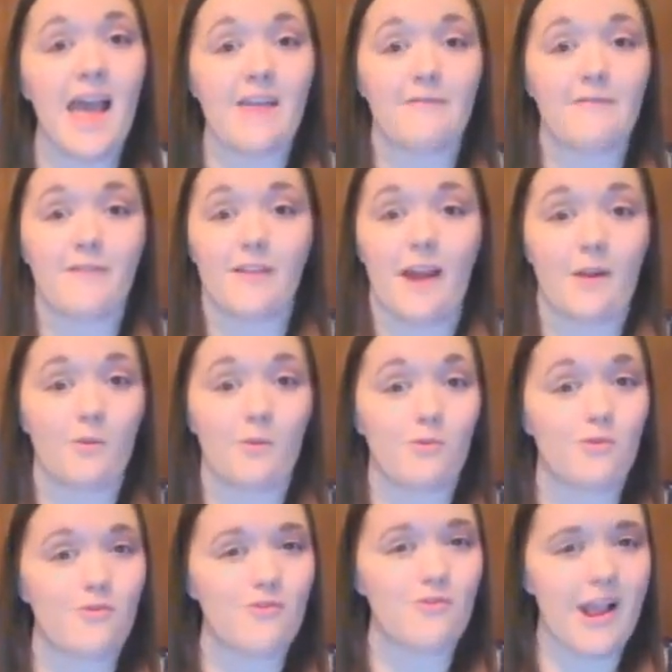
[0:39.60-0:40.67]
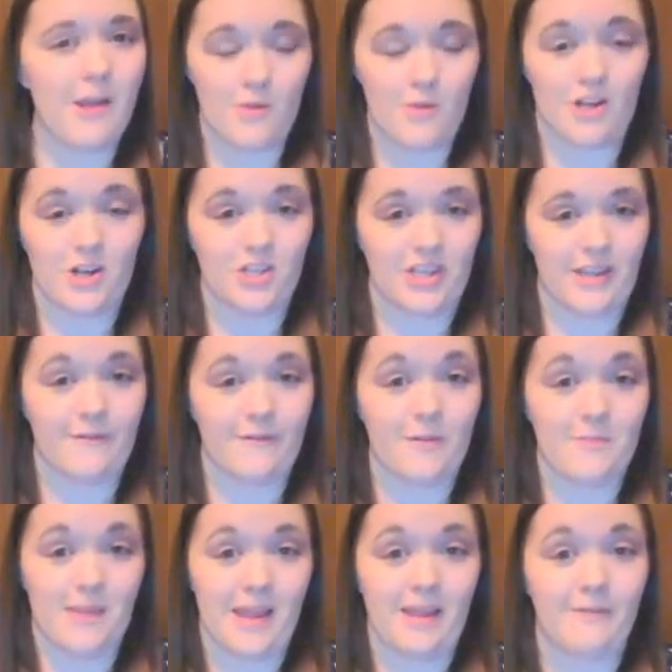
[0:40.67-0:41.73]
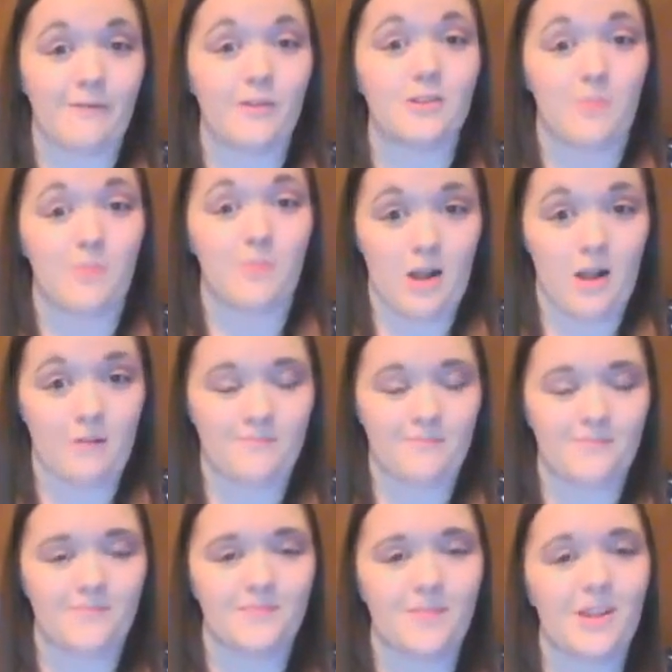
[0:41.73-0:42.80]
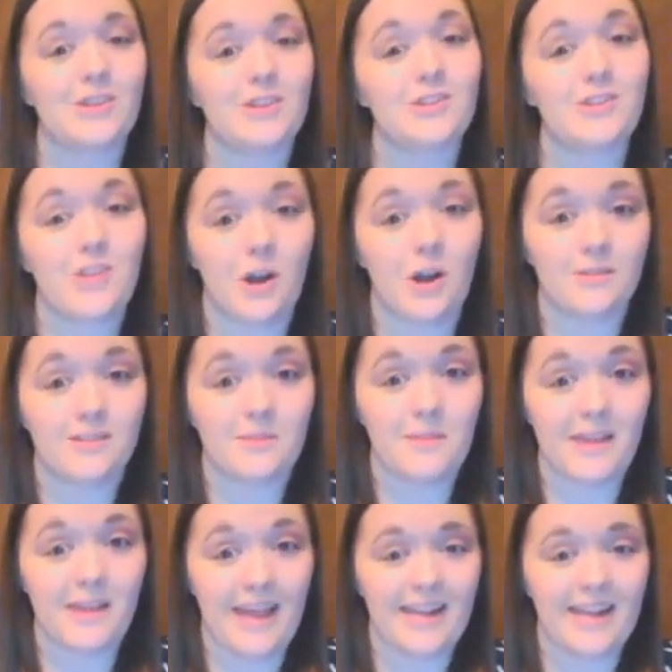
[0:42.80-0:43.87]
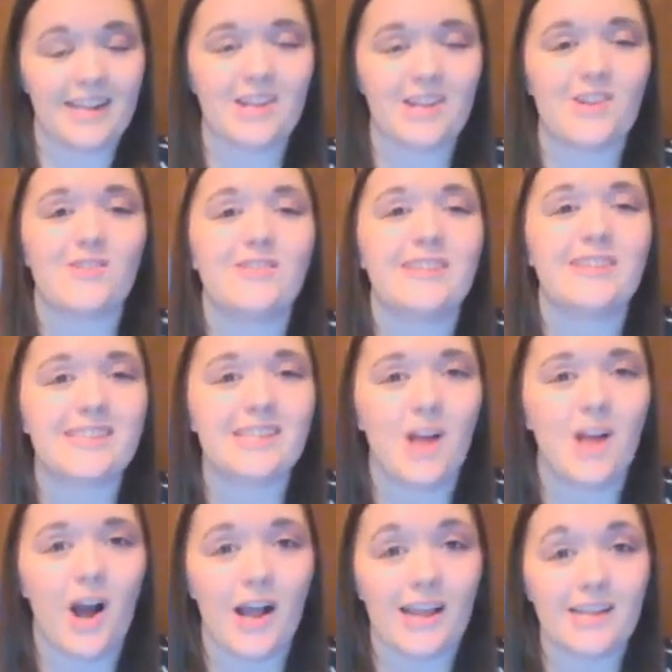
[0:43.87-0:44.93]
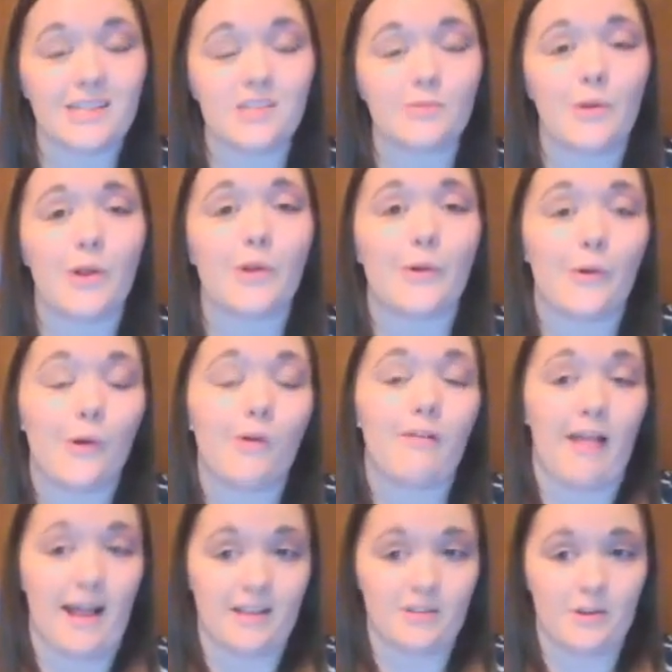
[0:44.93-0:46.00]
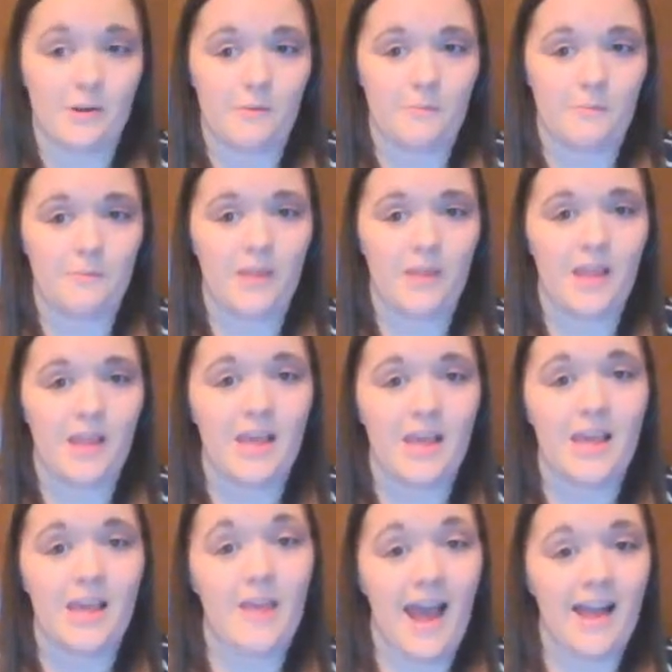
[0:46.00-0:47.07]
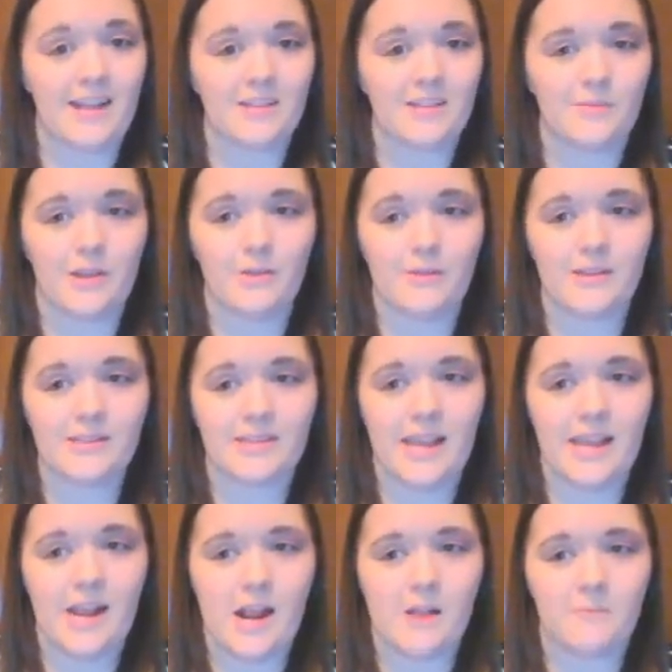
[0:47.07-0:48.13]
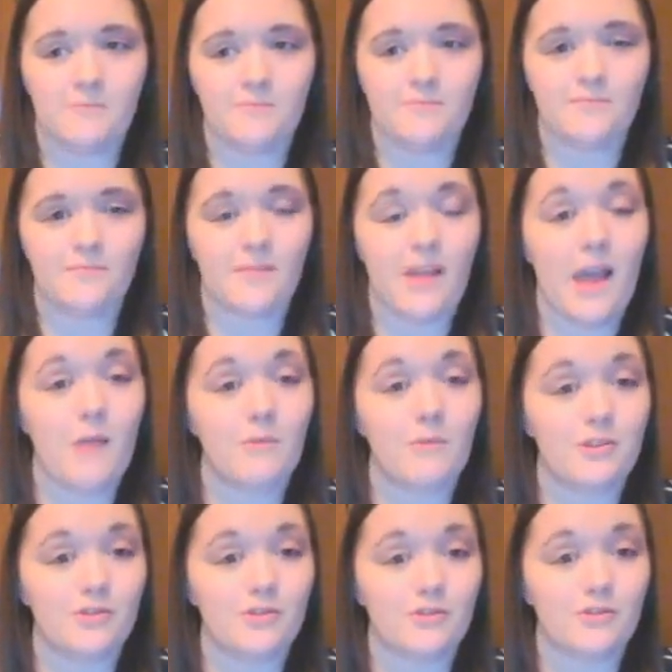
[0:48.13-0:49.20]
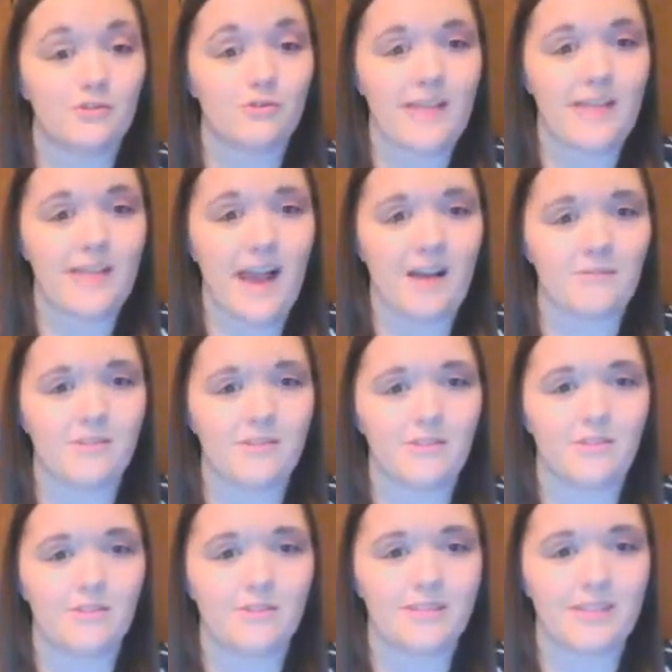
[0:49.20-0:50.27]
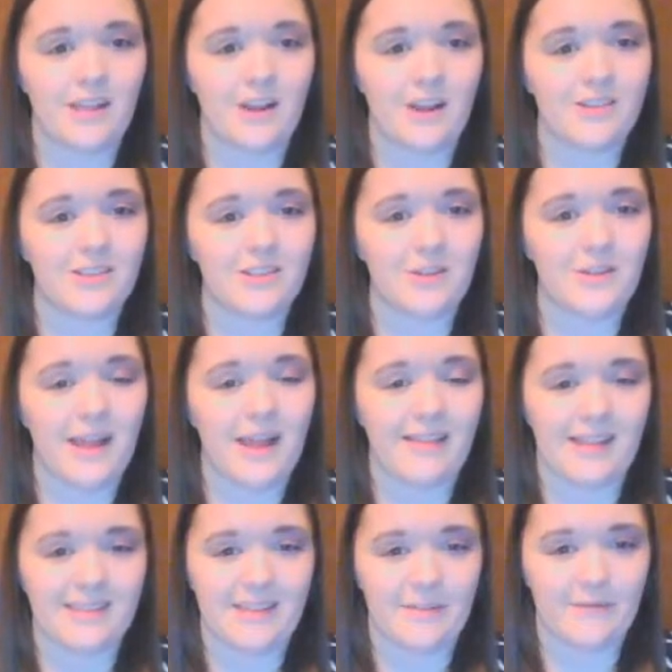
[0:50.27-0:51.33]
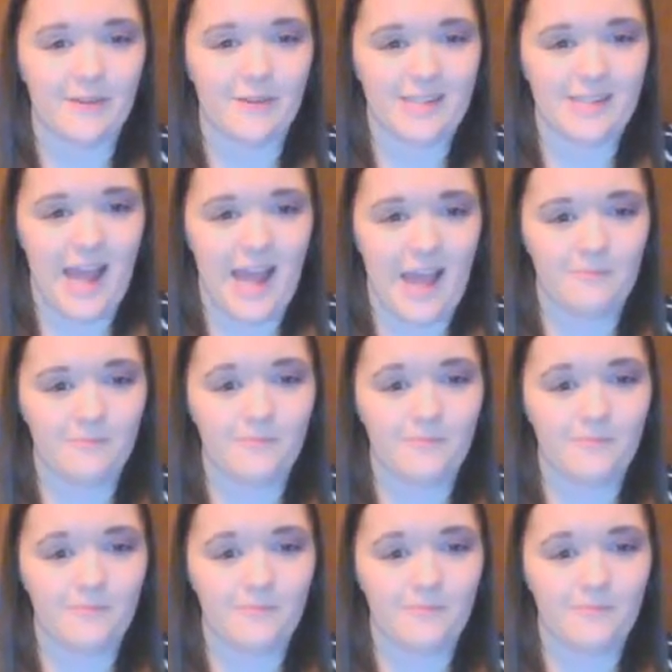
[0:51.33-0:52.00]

and fill out a great worksheet for me for tomorrow. So, to begin, you'll need to log into our Google Classroom. That is what you can see here. And when you scroll down, you'll see our snow day lesson for today.